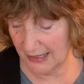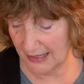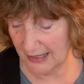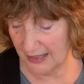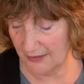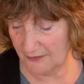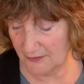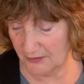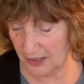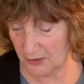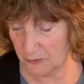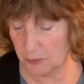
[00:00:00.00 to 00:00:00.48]

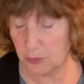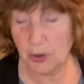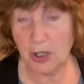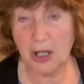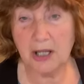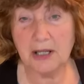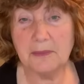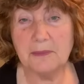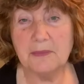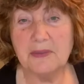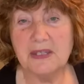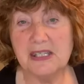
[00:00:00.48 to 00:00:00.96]
and they
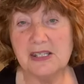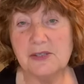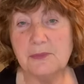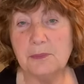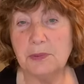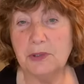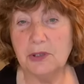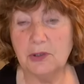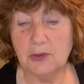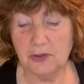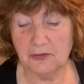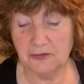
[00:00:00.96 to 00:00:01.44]
brought him these
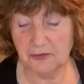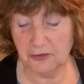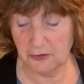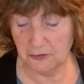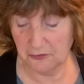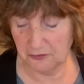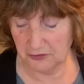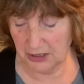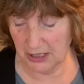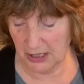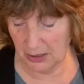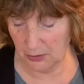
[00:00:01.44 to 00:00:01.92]
beautiful
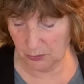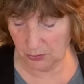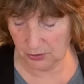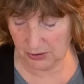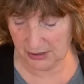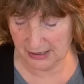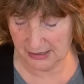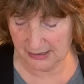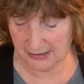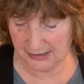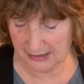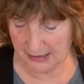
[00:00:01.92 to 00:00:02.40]

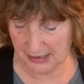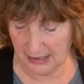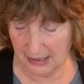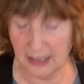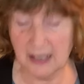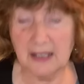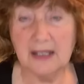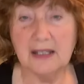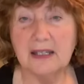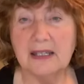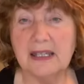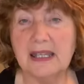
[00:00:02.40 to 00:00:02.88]
flowers as
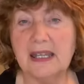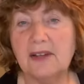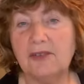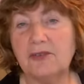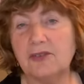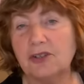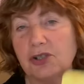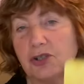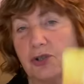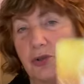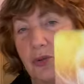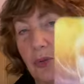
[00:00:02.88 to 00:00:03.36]
they
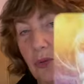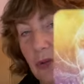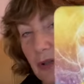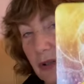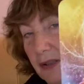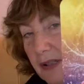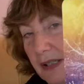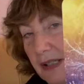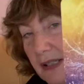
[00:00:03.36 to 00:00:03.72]
have adorned